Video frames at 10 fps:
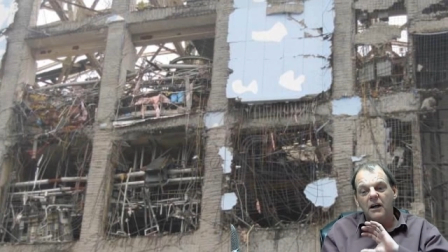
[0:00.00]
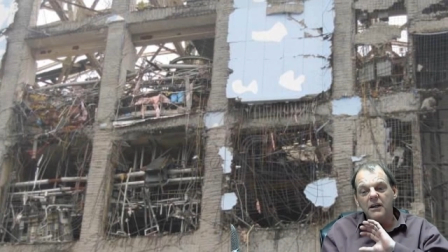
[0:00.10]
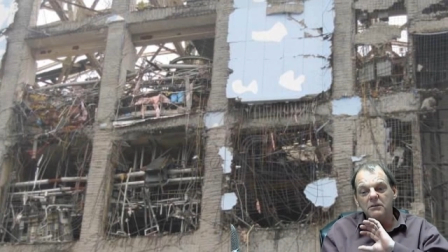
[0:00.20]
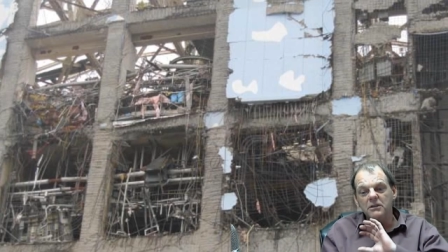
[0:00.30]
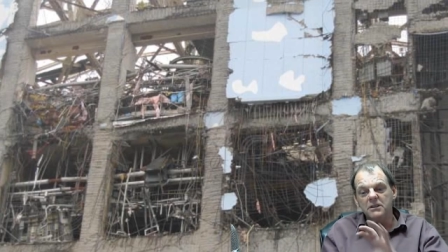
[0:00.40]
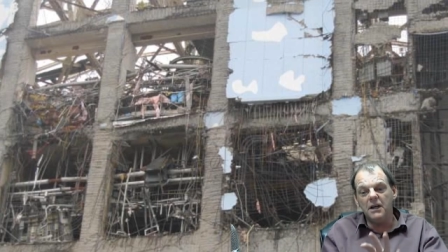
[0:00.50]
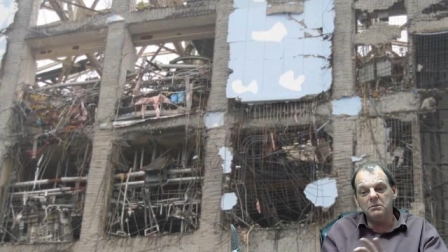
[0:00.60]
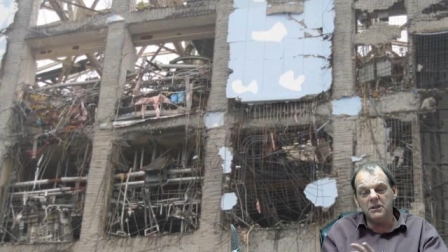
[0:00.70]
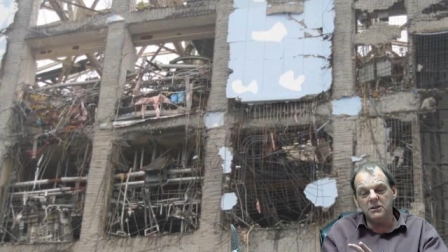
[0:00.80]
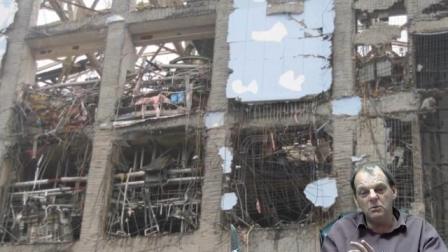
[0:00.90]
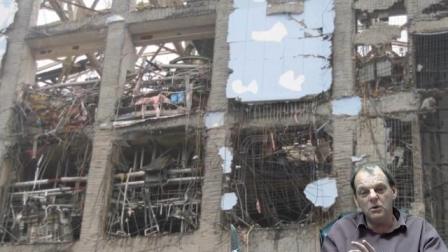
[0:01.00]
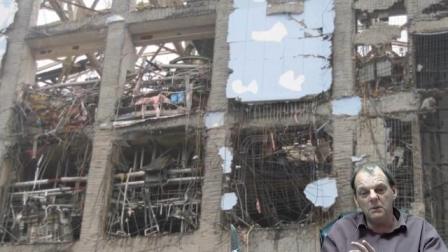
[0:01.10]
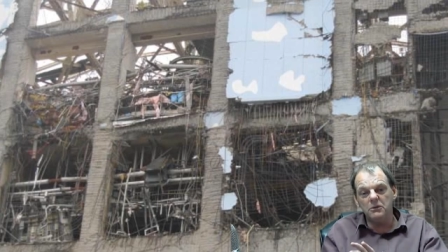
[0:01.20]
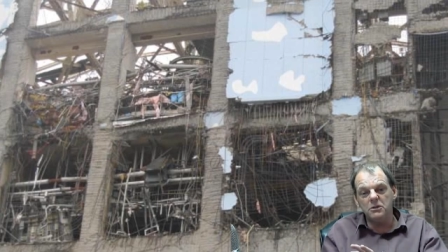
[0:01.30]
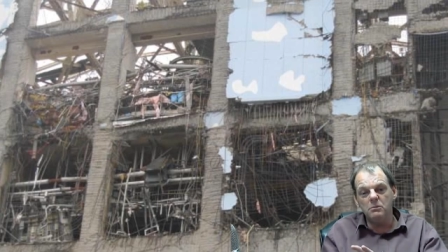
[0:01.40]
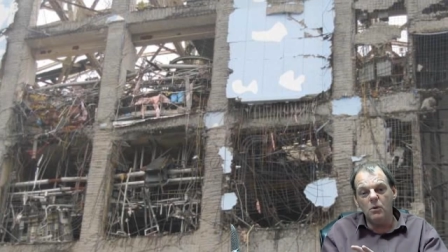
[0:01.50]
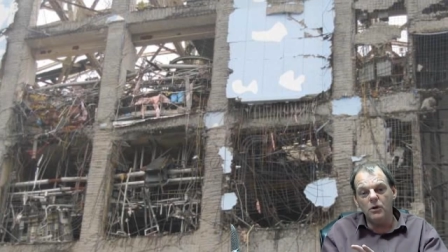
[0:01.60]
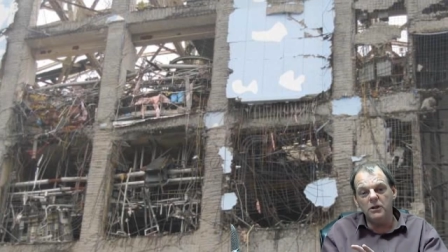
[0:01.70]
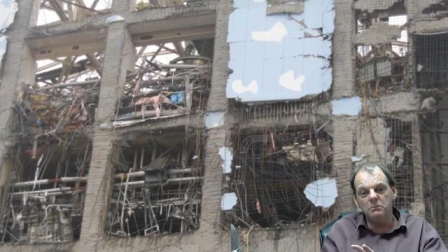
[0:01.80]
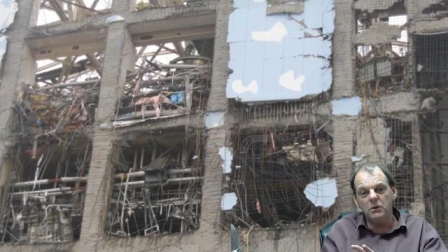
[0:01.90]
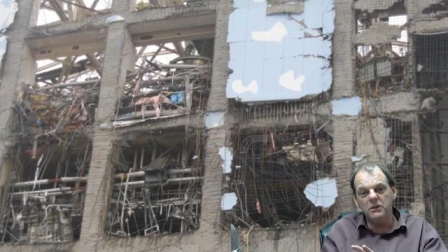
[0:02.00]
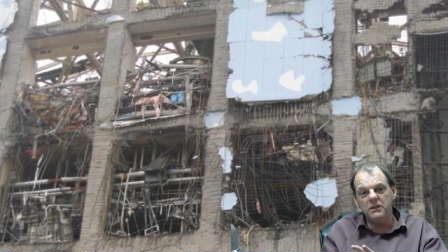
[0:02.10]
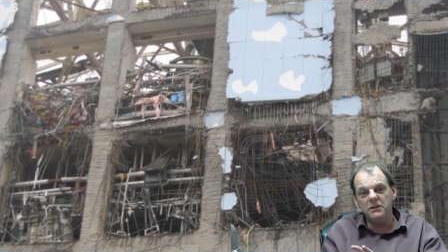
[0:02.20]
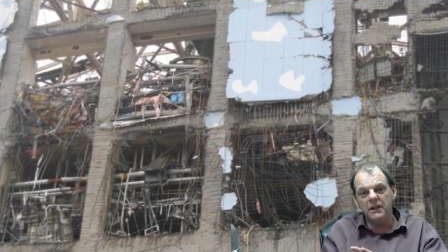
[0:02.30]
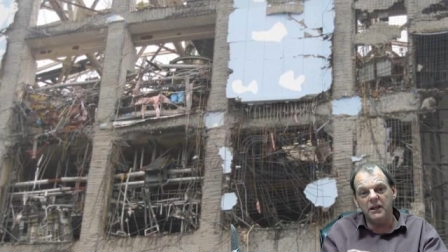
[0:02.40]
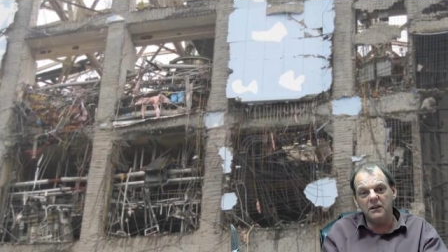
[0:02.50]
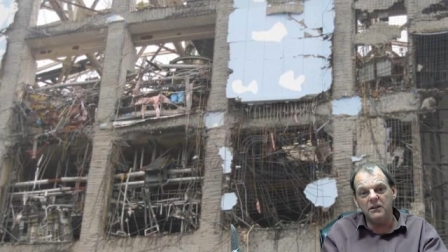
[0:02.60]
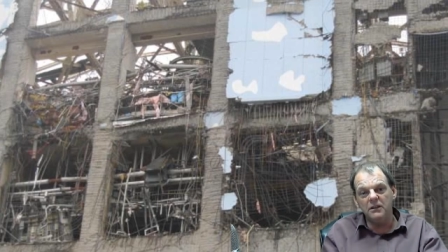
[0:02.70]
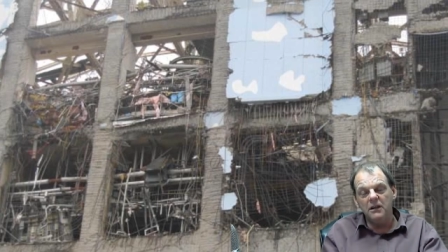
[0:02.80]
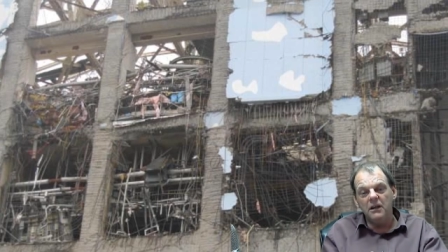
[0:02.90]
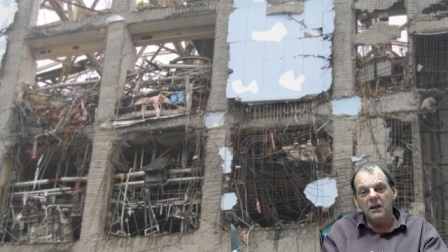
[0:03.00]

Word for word: I never stopped since I woke up this morning putting this together.